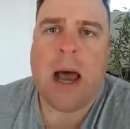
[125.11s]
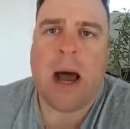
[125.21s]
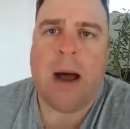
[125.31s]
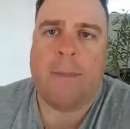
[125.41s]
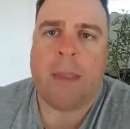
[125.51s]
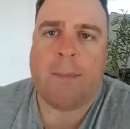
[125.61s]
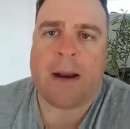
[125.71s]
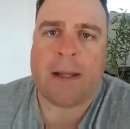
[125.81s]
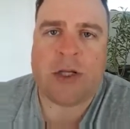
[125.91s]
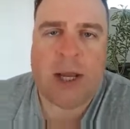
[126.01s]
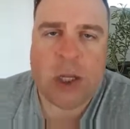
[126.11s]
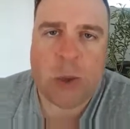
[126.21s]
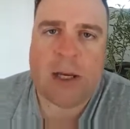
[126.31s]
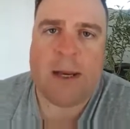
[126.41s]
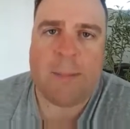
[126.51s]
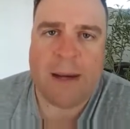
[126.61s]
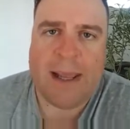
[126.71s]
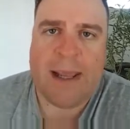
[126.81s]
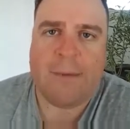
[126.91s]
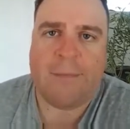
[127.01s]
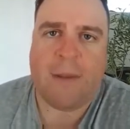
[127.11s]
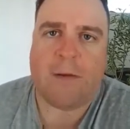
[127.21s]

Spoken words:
But I genuinely believe